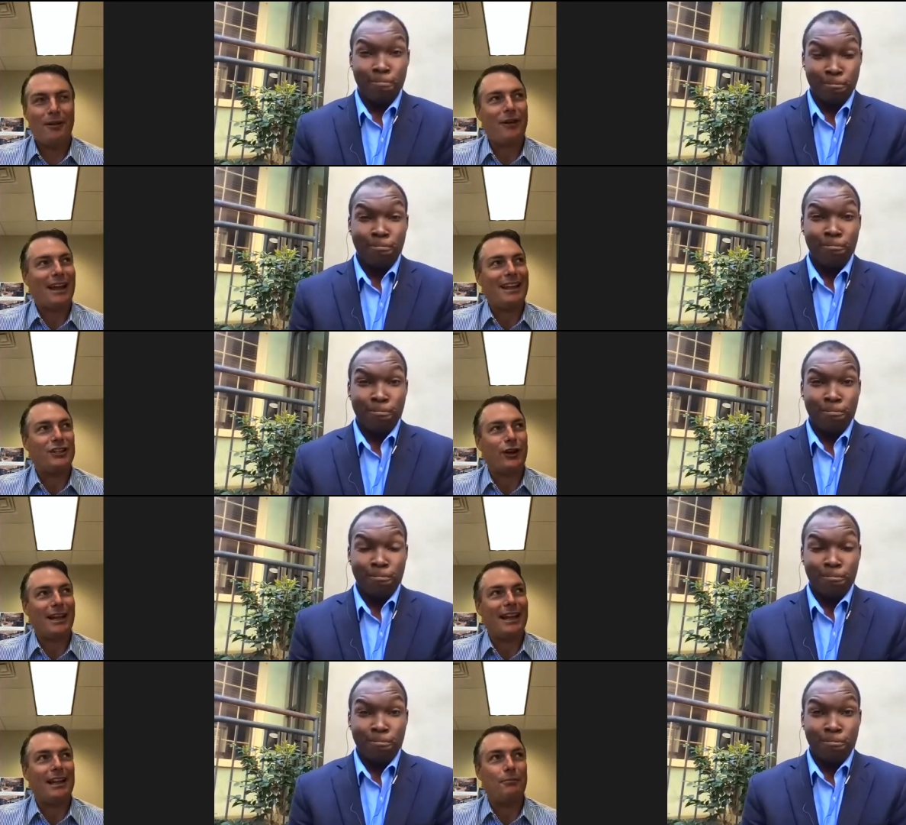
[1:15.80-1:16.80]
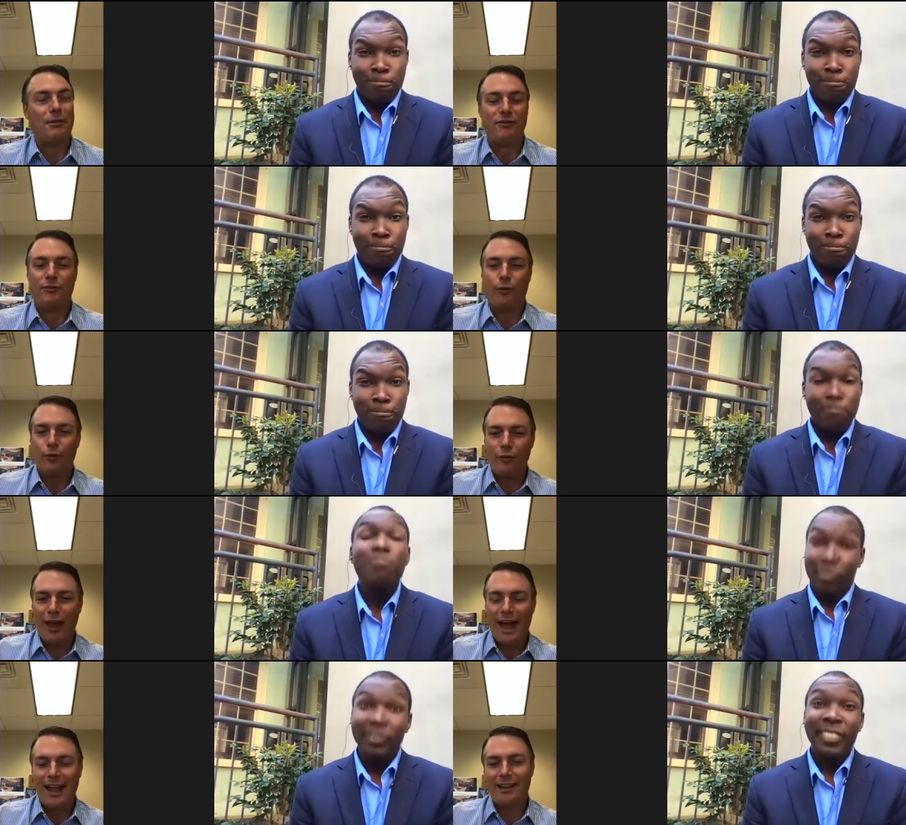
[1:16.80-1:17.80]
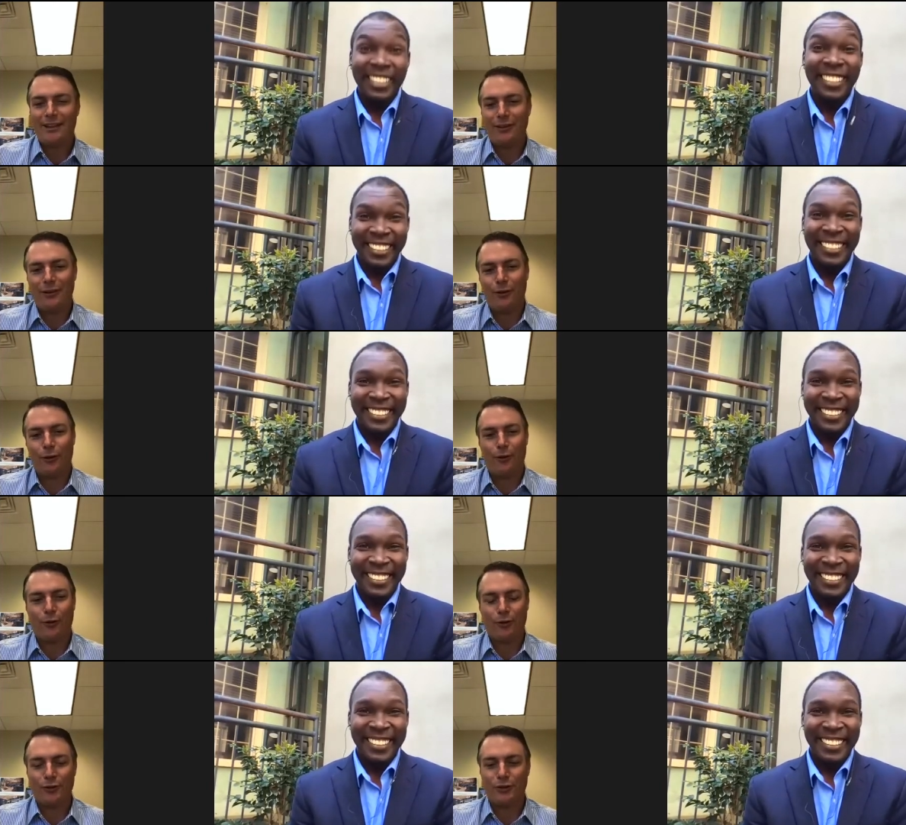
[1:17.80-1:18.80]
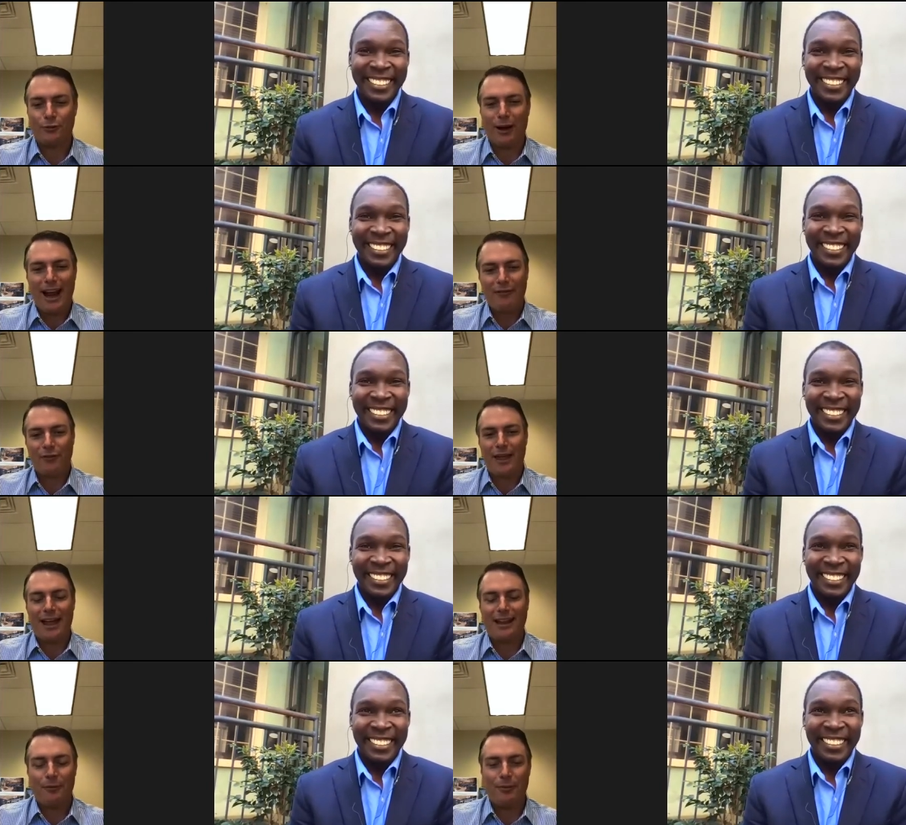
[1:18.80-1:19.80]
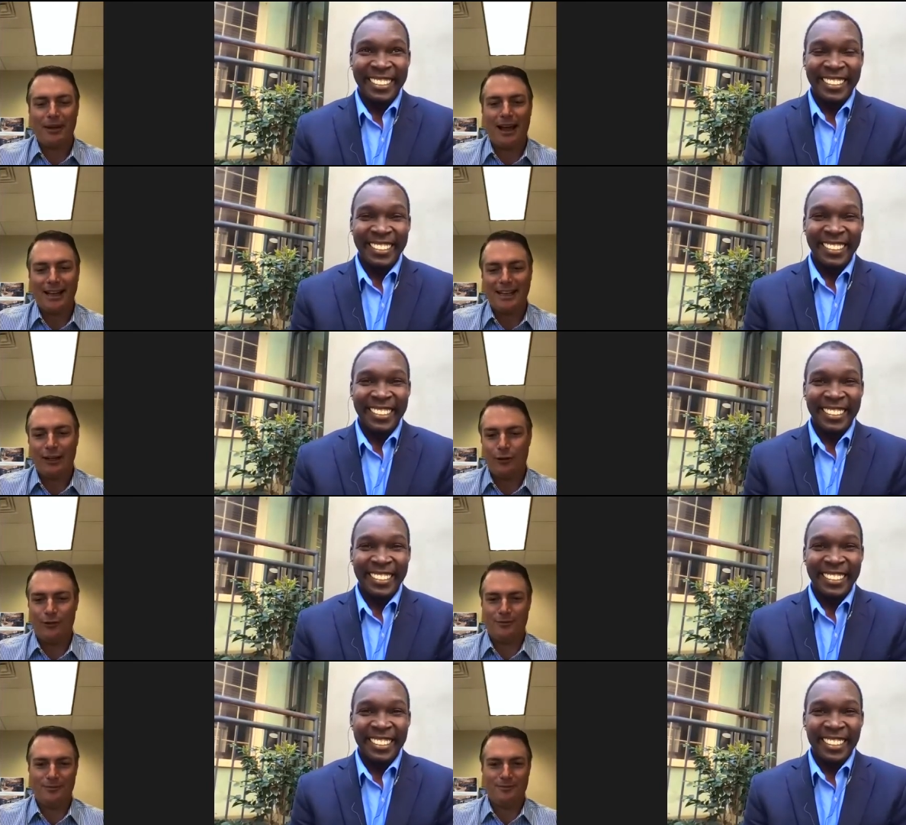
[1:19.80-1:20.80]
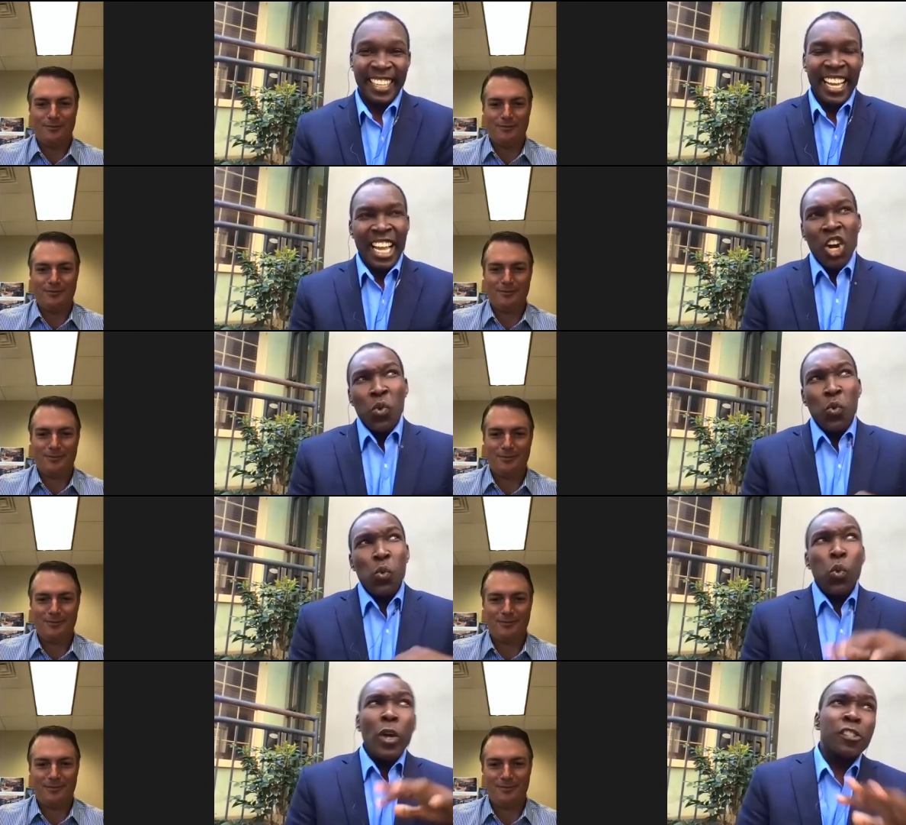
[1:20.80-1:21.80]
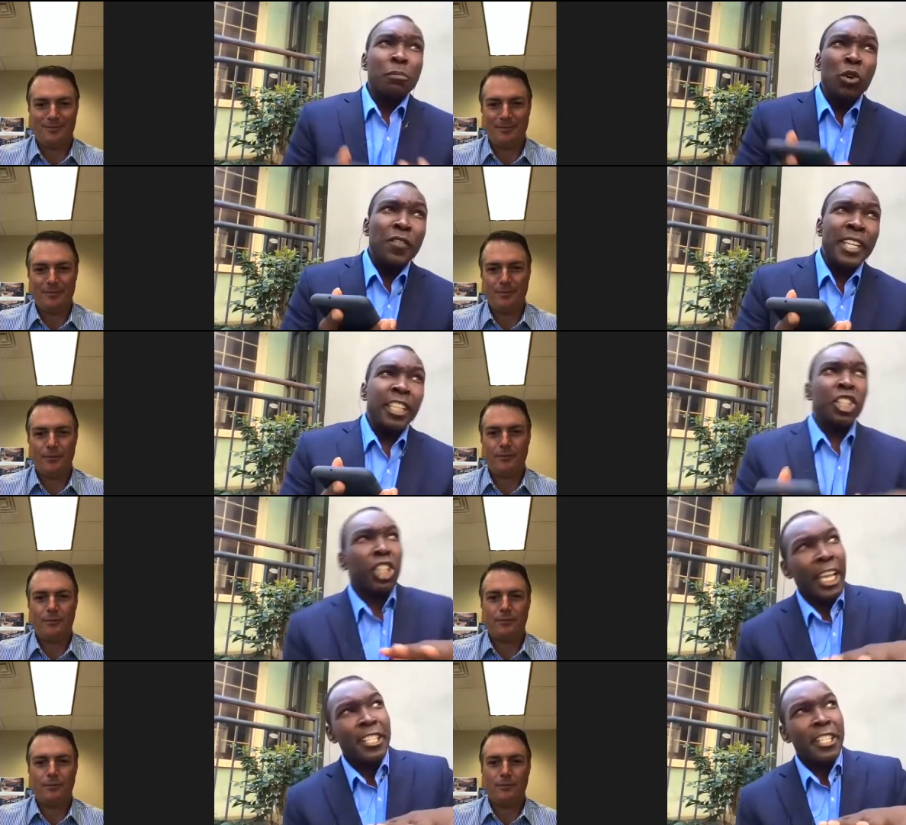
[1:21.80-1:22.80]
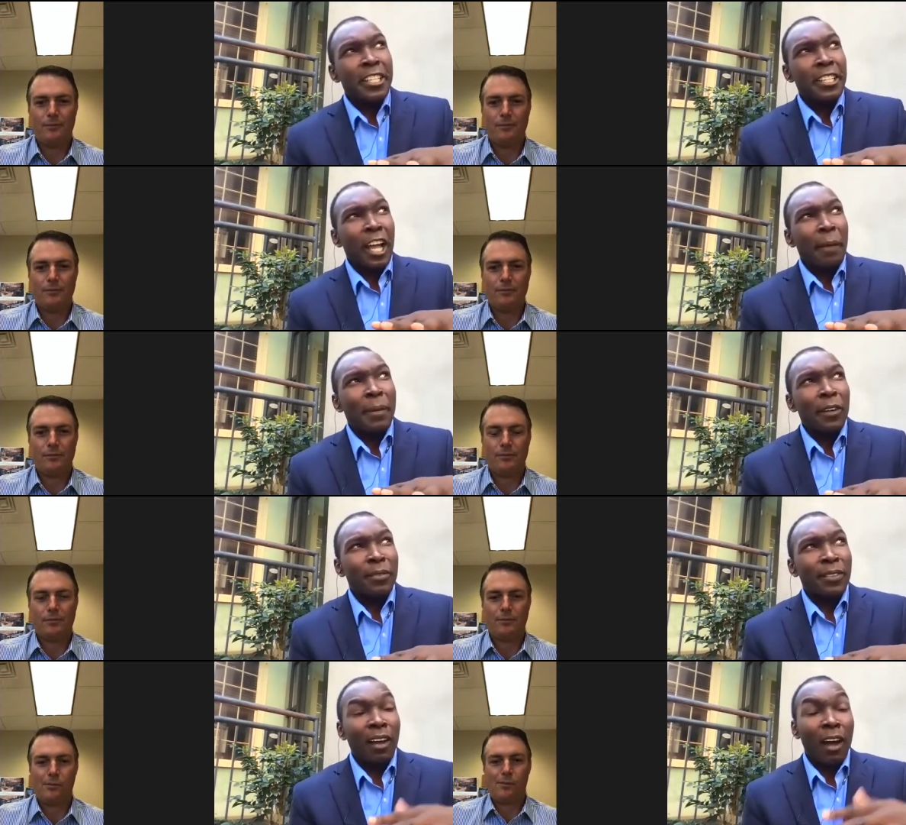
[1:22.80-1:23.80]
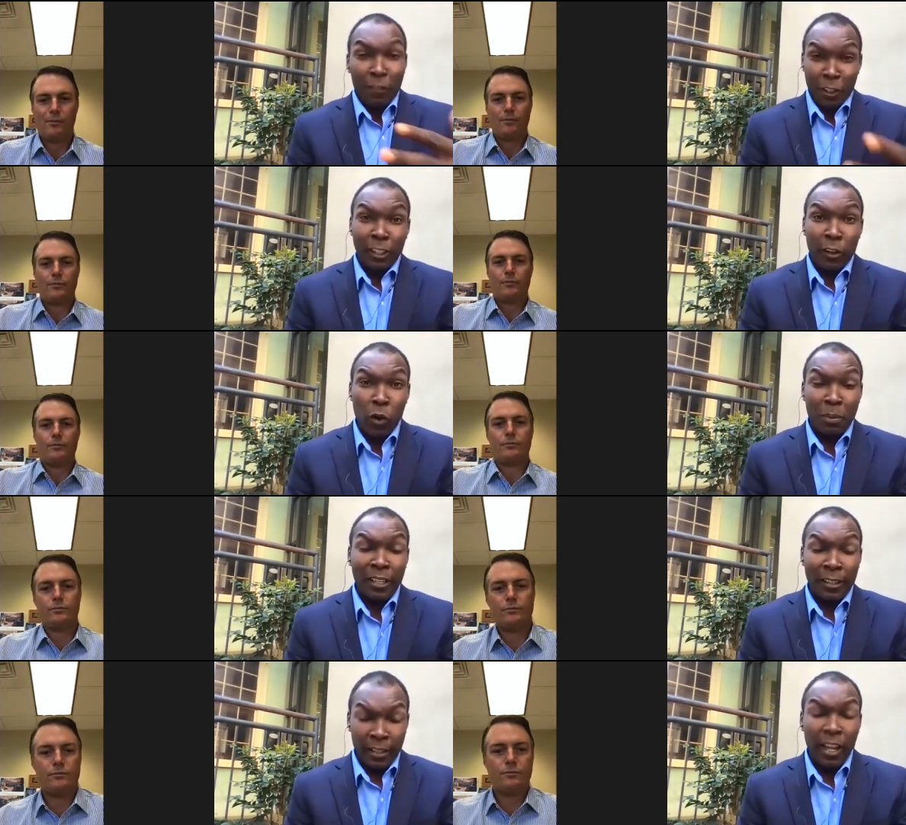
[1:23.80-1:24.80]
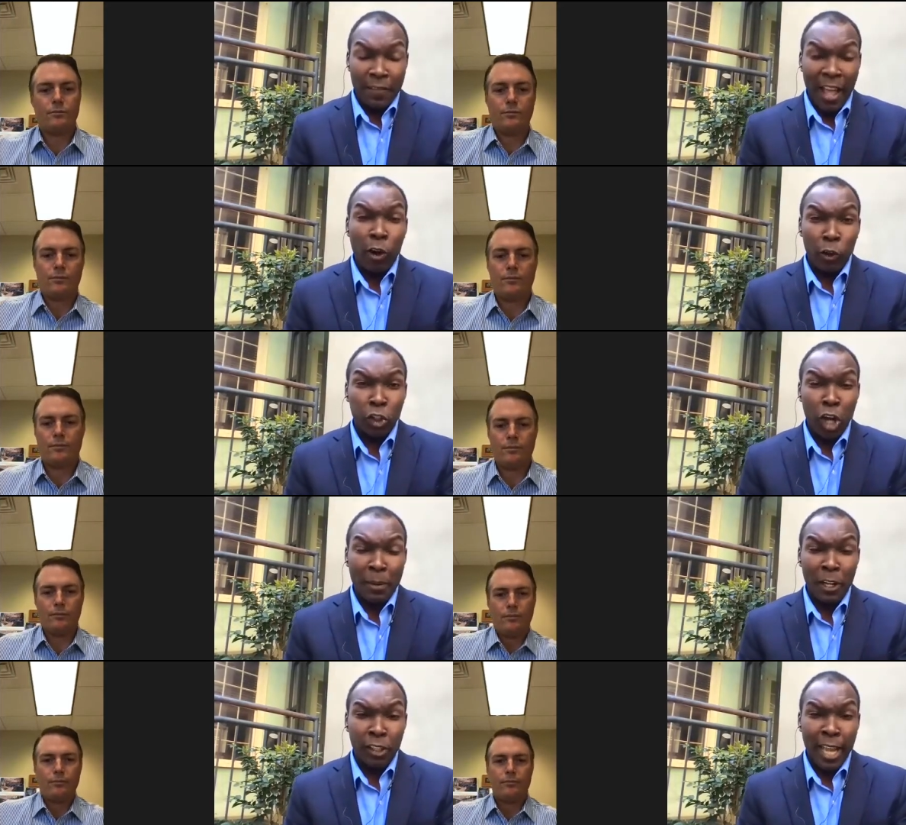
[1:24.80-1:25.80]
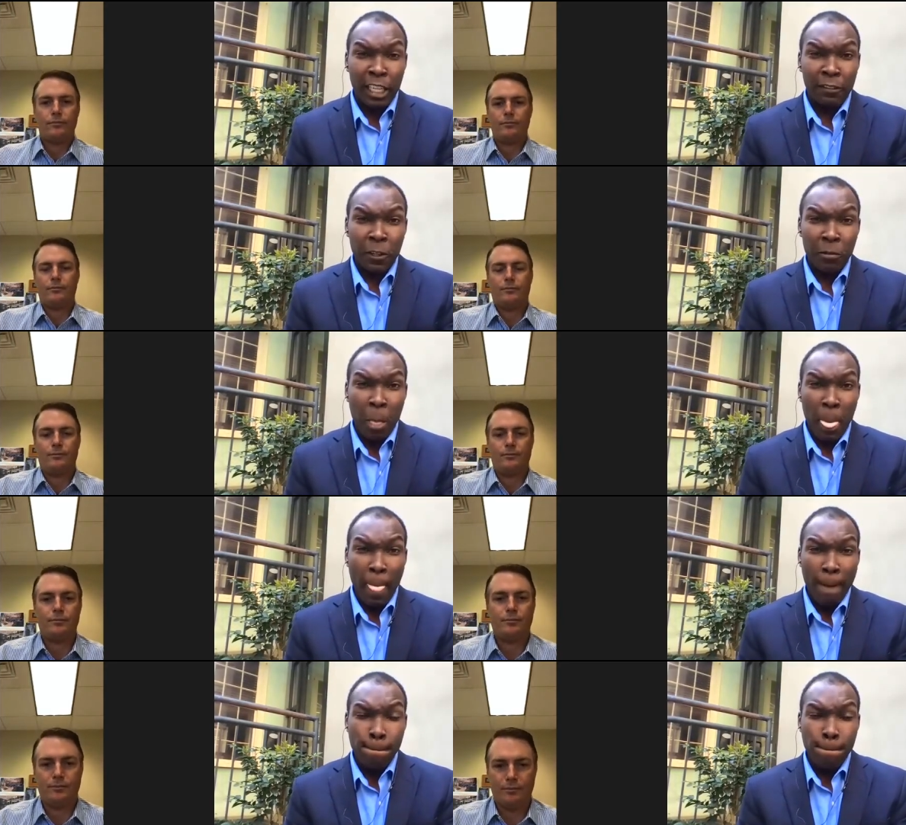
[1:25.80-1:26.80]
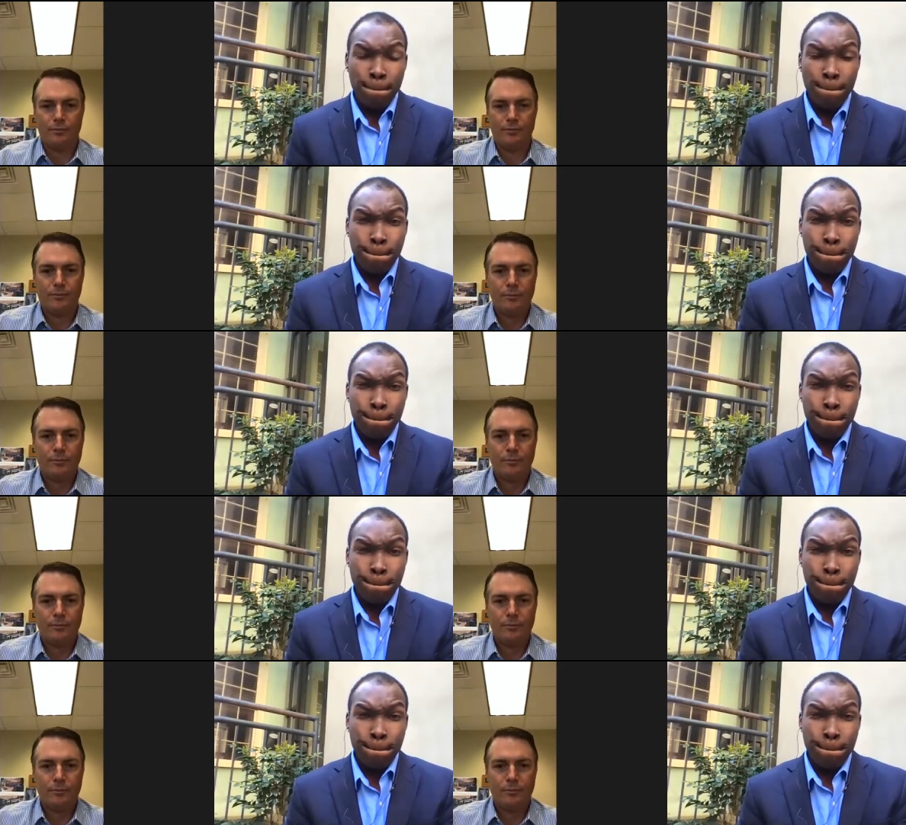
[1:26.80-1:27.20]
Speaker 1: if I can try to get in before that, or or just right after that, that would be ideal.
Speaker 2: What's moving and changing about obviously the opening of Hall's Chop House Nashville? Mm-hmm.